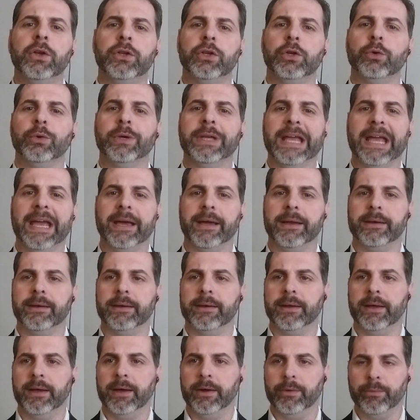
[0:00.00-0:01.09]
You
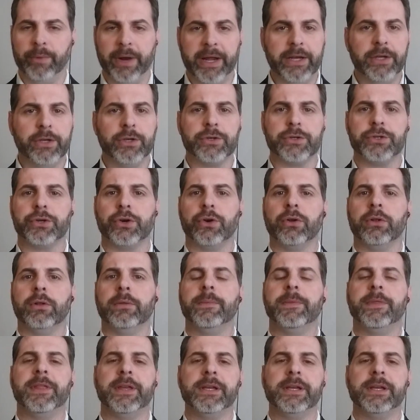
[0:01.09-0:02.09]
can write in your journal,